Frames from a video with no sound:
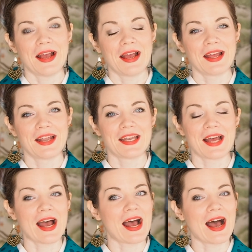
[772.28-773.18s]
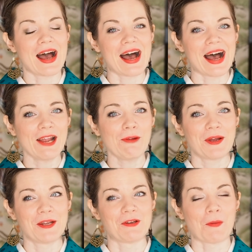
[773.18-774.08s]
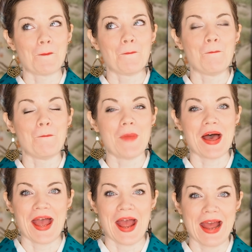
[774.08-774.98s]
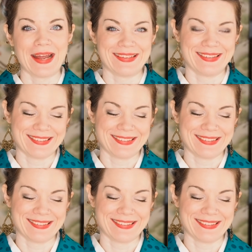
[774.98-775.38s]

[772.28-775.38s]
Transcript: and I went mad.